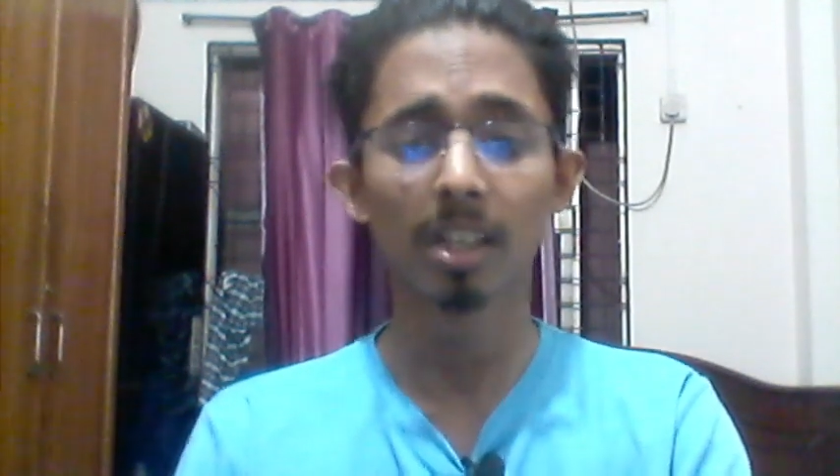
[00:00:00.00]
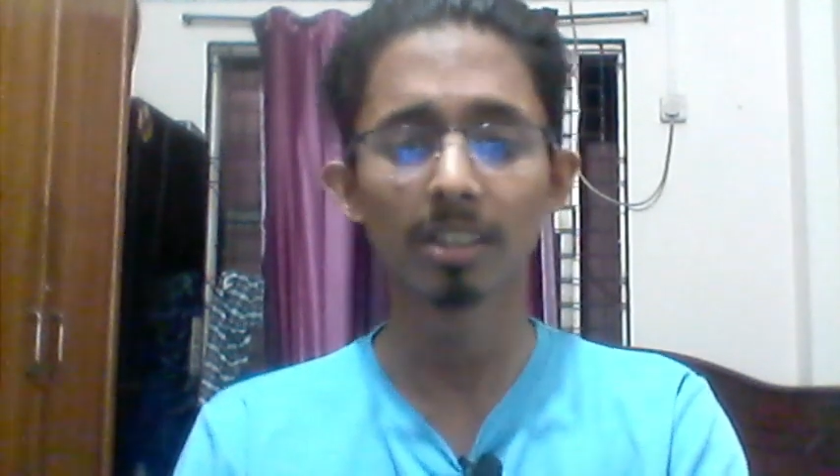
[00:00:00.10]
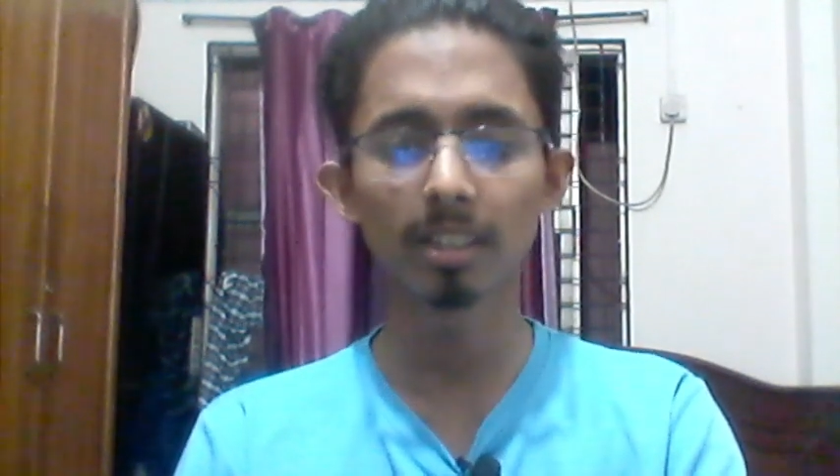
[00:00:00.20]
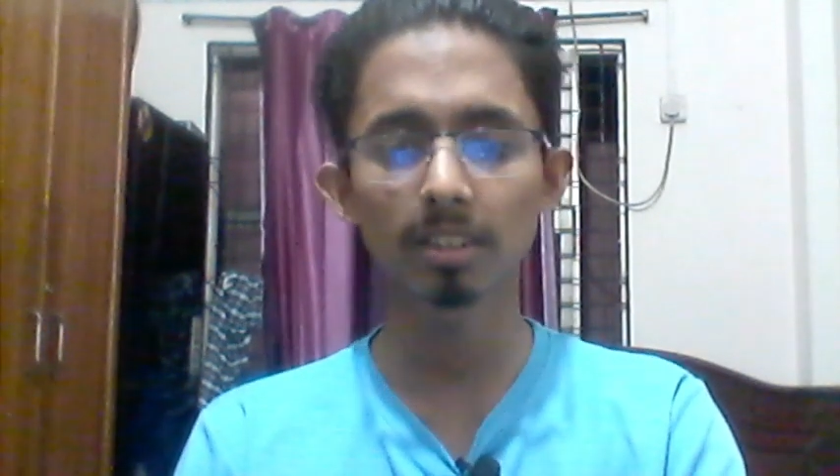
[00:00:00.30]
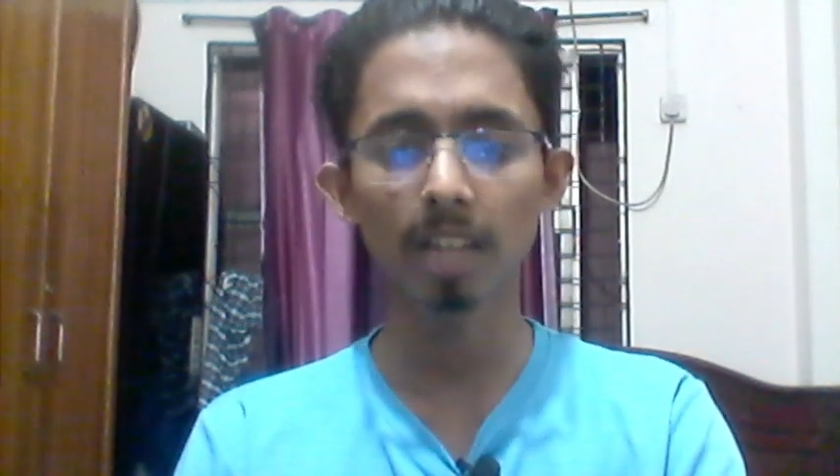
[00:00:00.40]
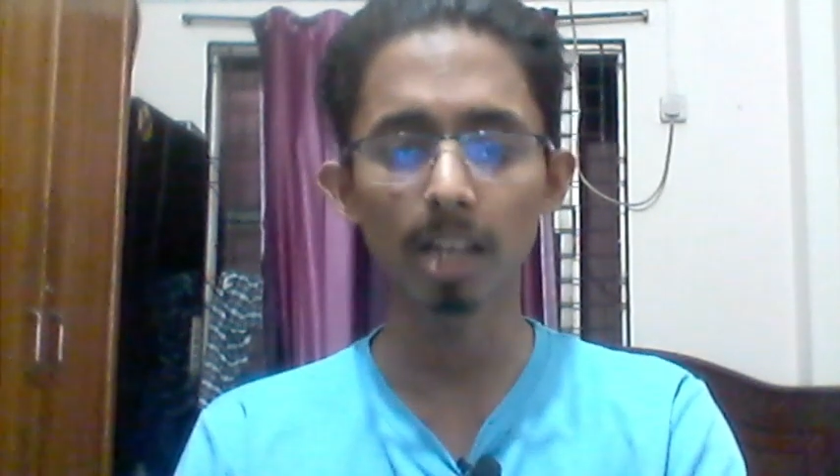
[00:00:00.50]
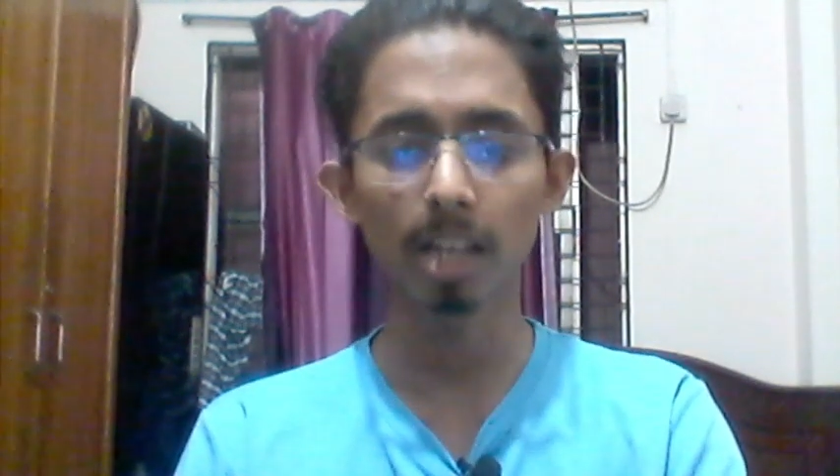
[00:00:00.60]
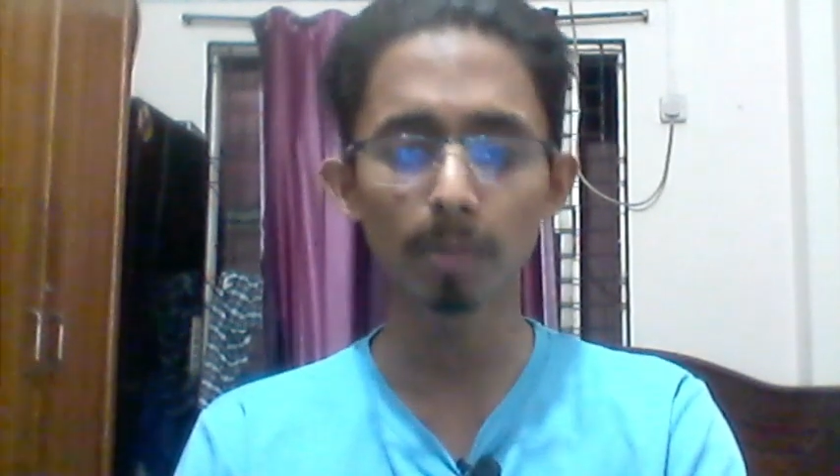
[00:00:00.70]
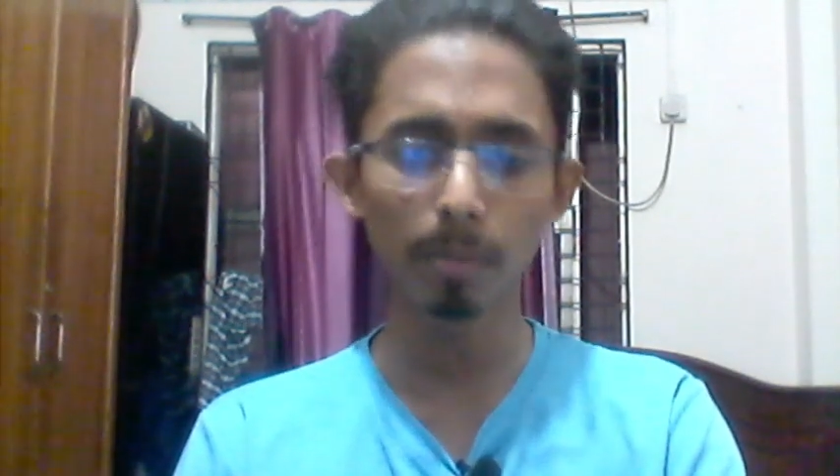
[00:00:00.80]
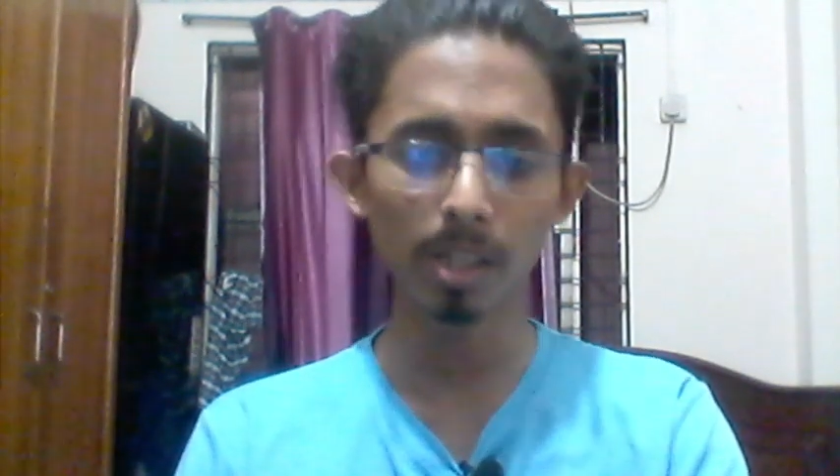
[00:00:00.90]
This can
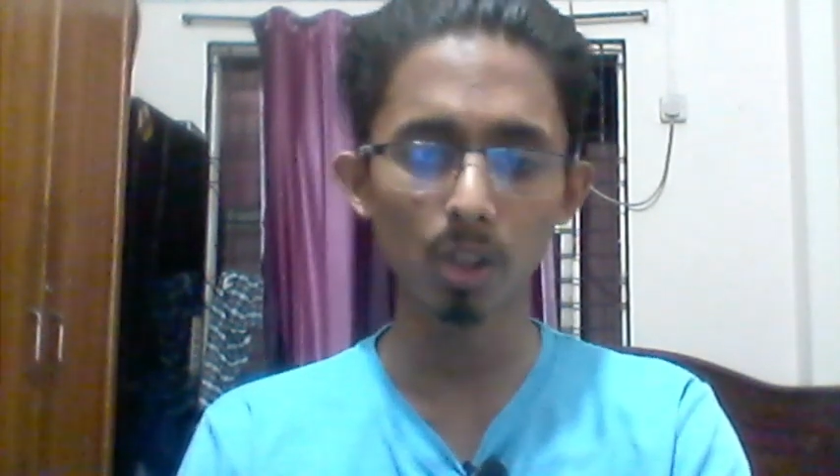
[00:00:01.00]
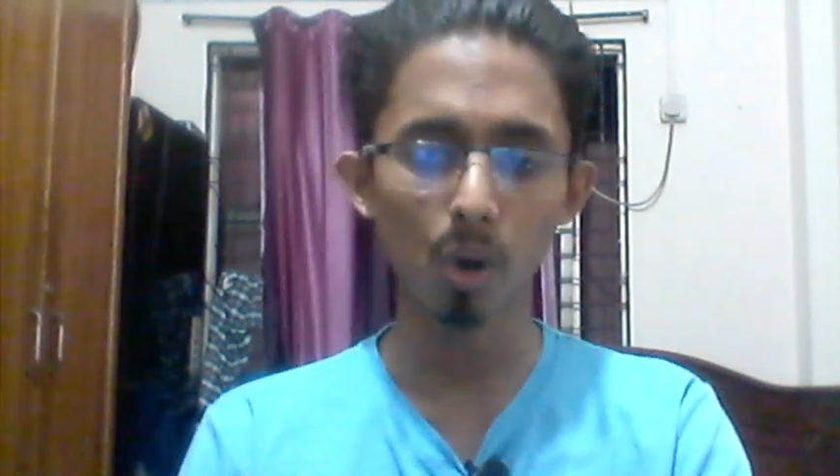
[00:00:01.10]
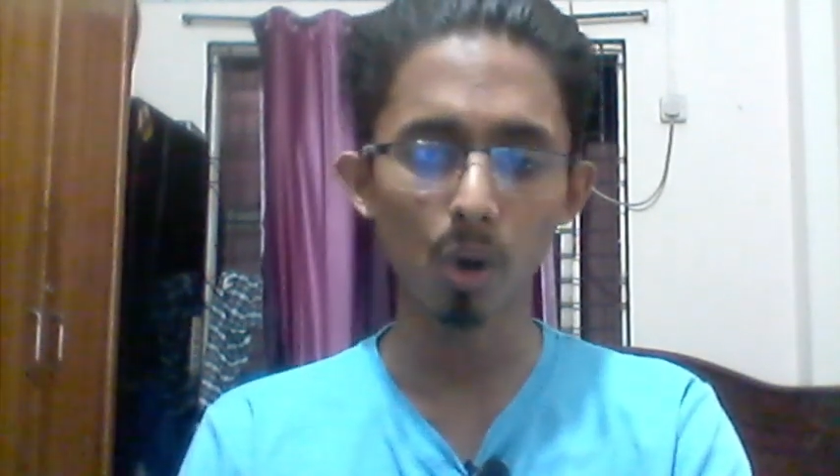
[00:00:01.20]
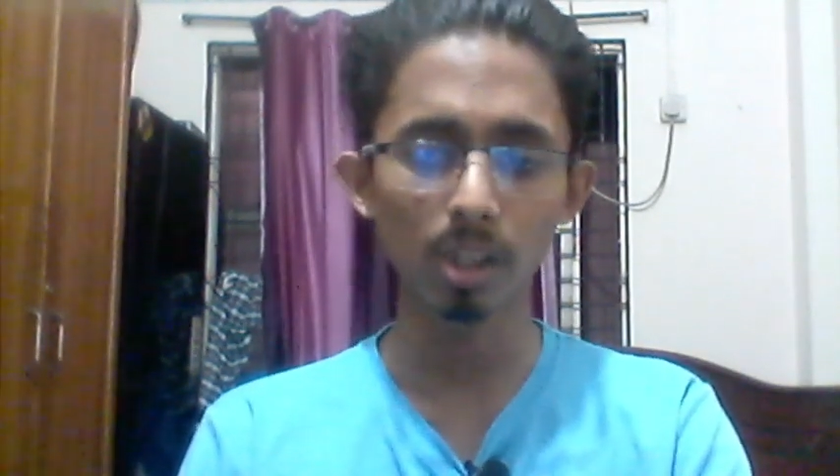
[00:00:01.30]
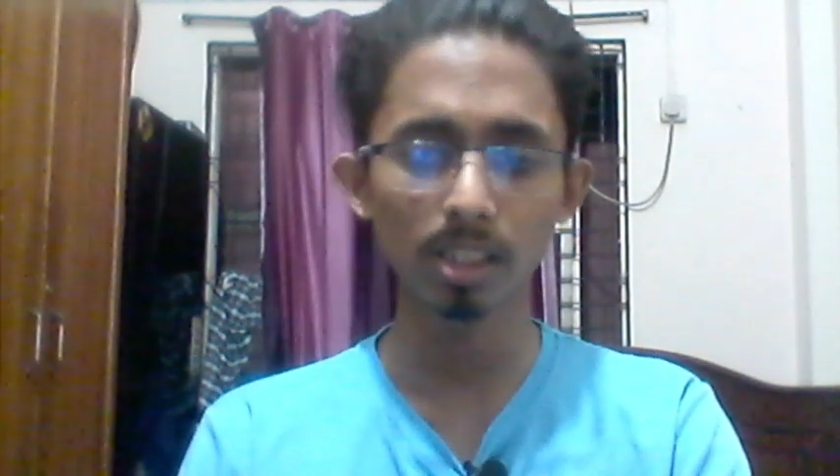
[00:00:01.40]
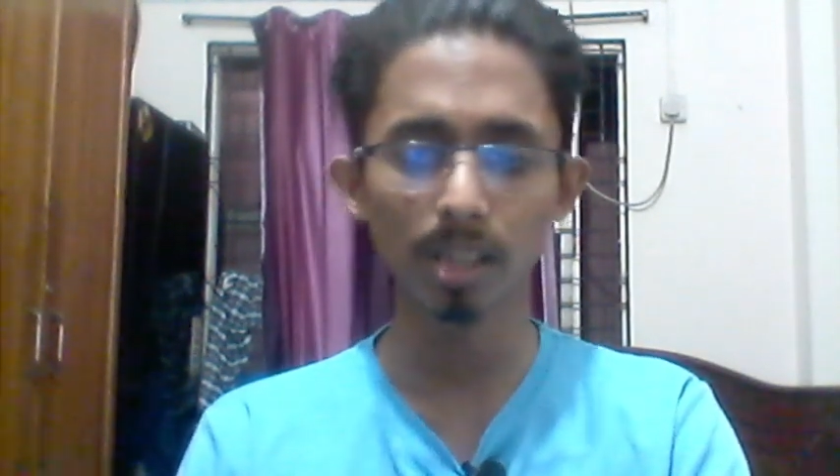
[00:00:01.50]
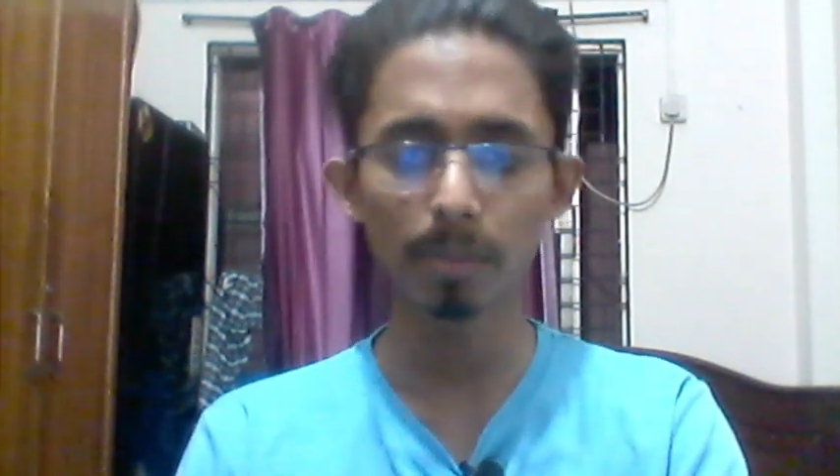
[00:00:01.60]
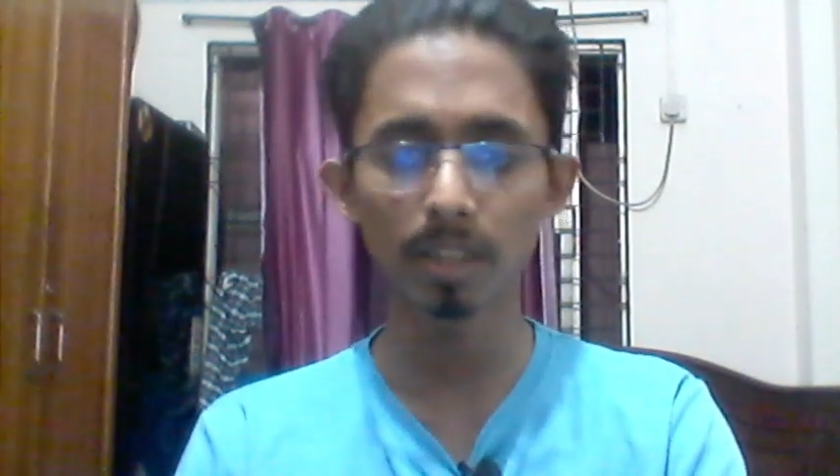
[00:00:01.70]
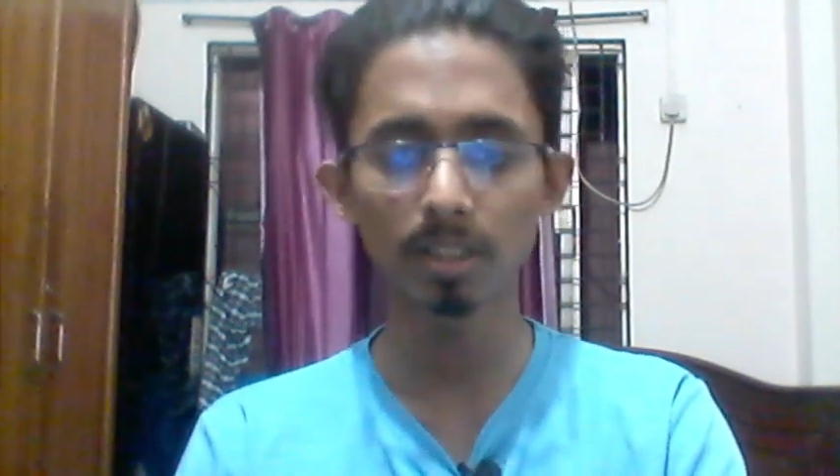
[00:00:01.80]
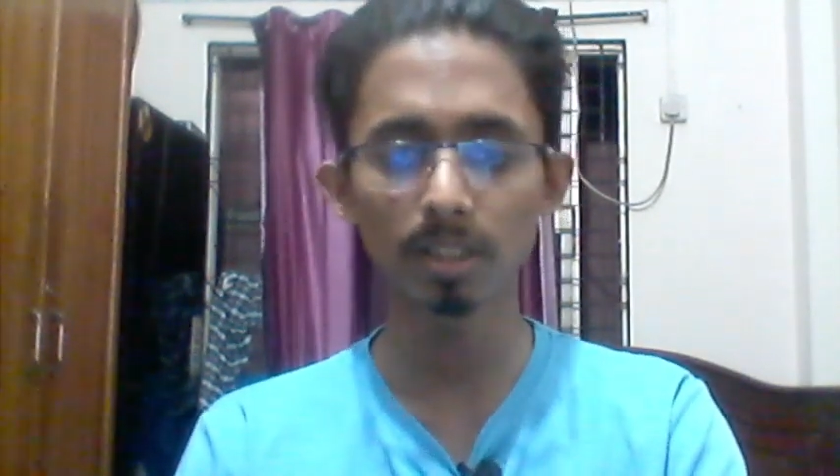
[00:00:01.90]
be met only the
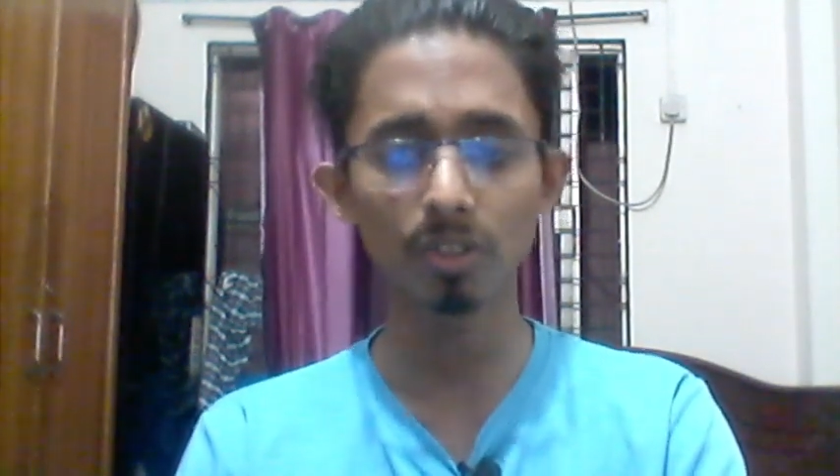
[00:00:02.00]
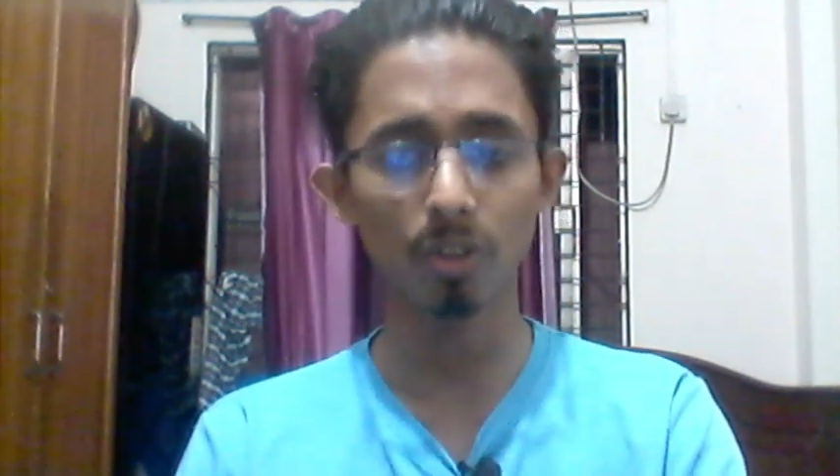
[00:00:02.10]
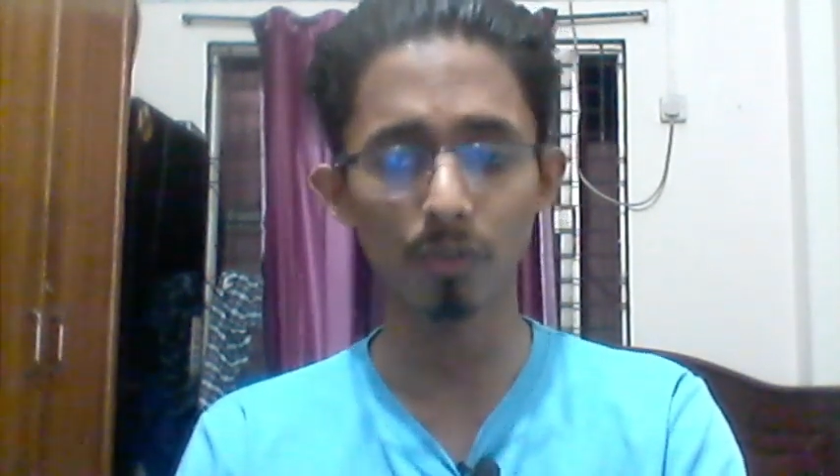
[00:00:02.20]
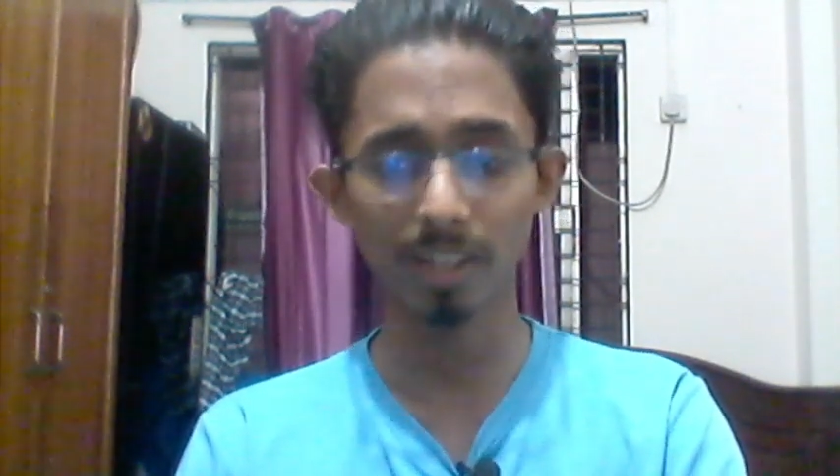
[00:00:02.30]
basis of